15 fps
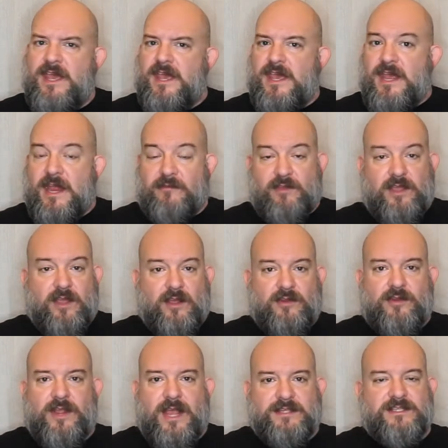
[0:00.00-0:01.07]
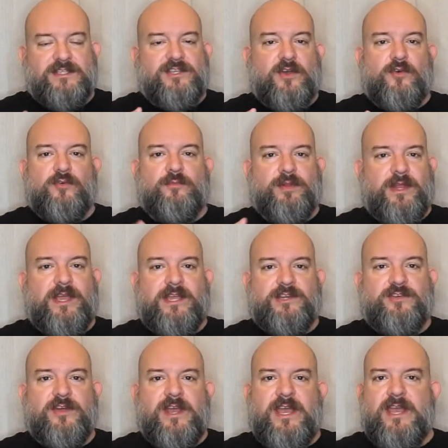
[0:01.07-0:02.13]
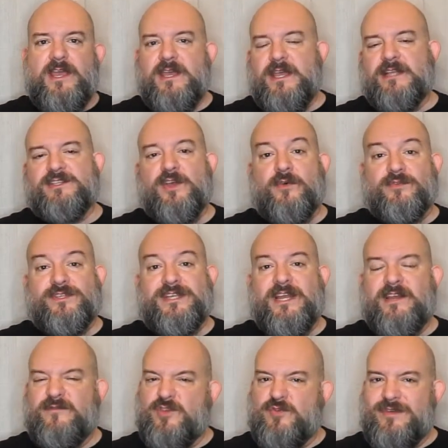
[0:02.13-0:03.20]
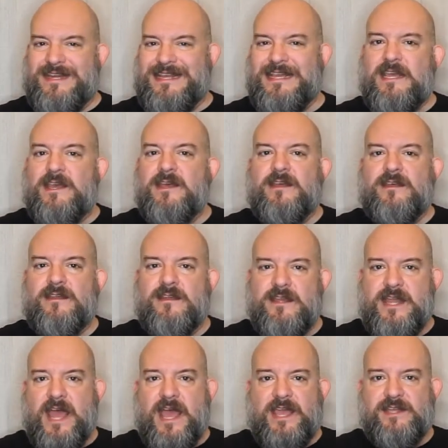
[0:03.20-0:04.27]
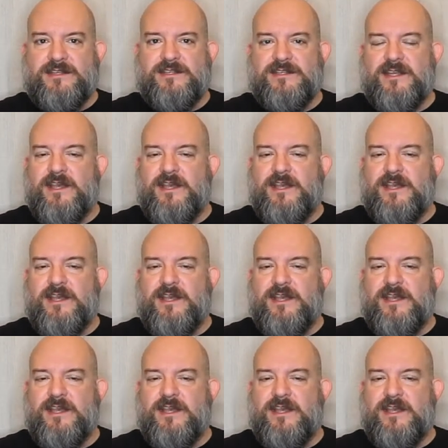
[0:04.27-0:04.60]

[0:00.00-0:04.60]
Every character has its own playing tray, its own set of unique dice,